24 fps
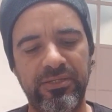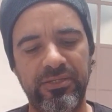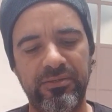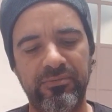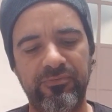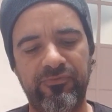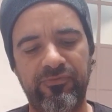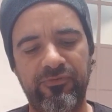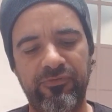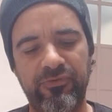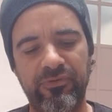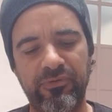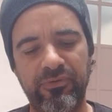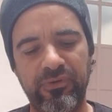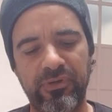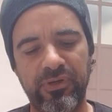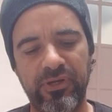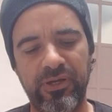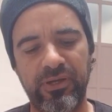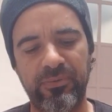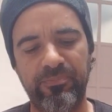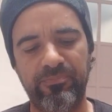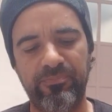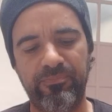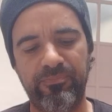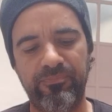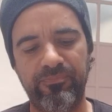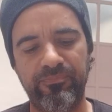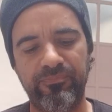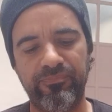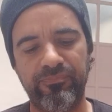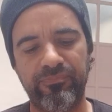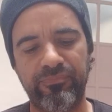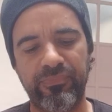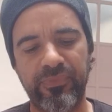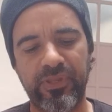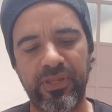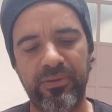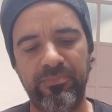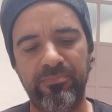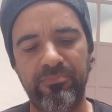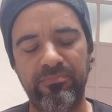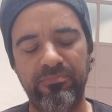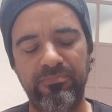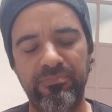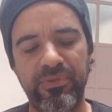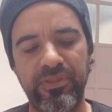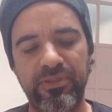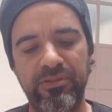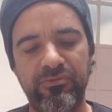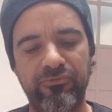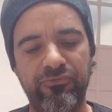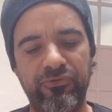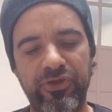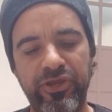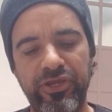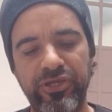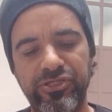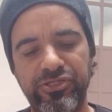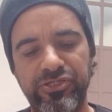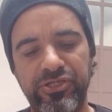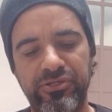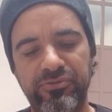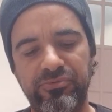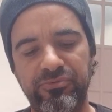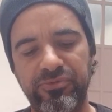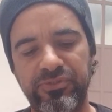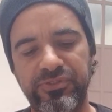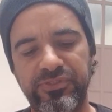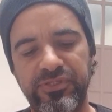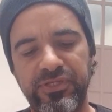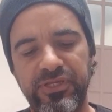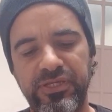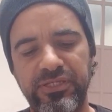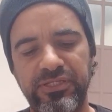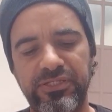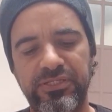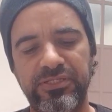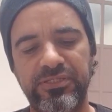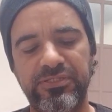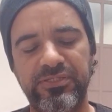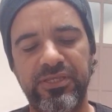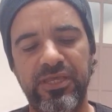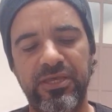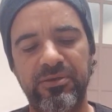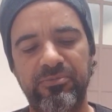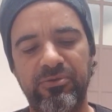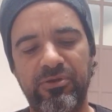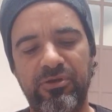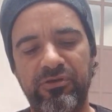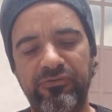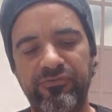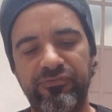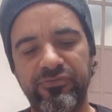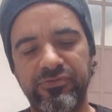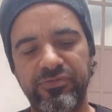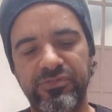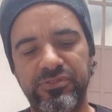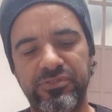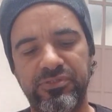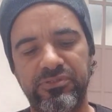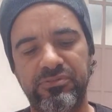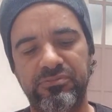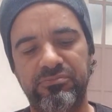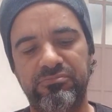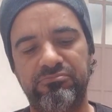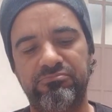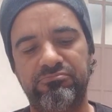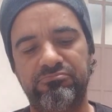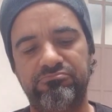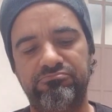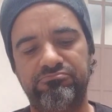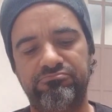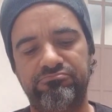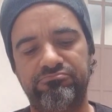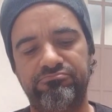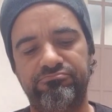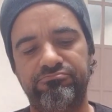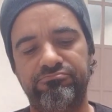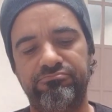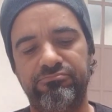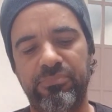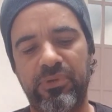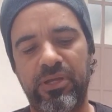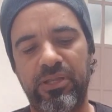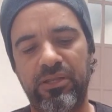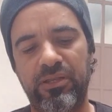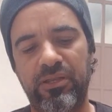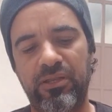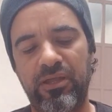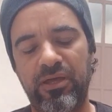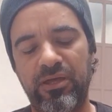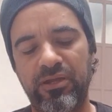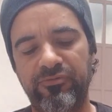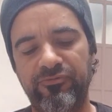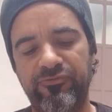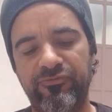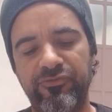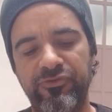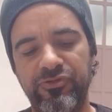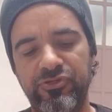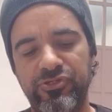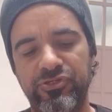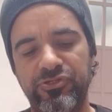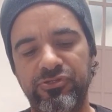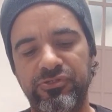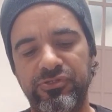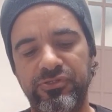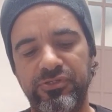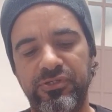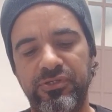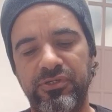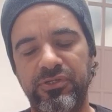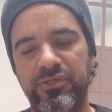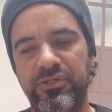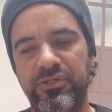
for a middle range, I would say this camera offers a lot of features.